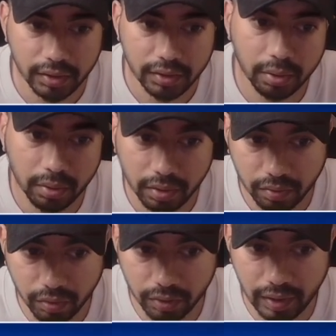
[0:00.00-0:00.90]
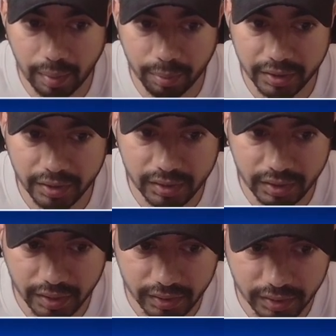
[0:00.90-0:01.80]
So what will happen in this
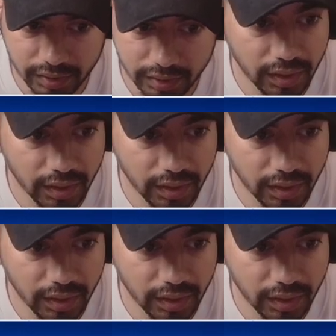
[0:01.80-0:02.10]
case?